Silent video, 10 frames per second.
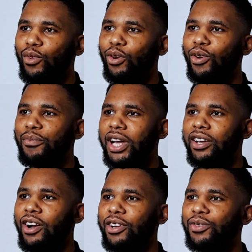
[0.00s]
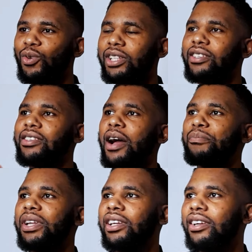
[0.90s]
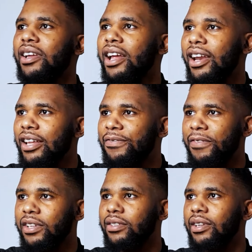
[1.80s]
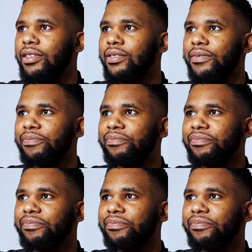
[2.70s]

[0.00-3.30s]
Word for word: Oh my God, what is happening? Let's fix this.